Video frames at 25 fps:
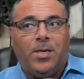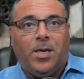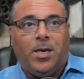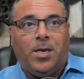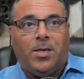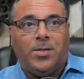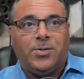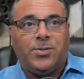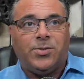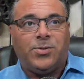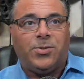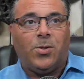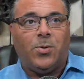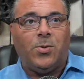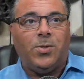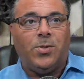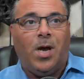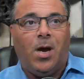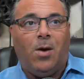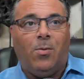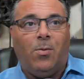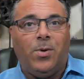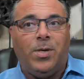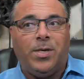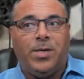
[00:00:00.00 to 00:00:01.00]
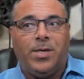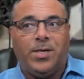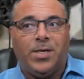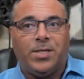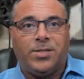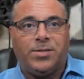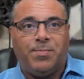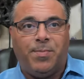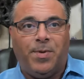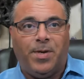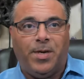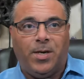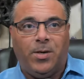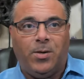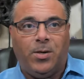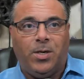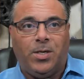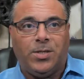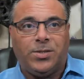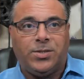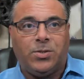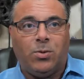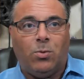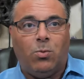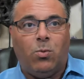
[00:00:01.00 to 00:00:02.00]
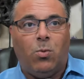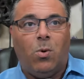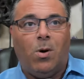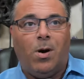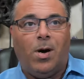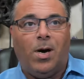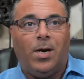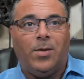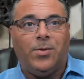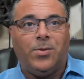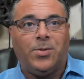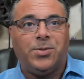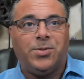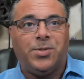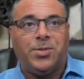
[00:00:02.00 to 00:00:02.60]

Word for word: And so now we can explain as to why there's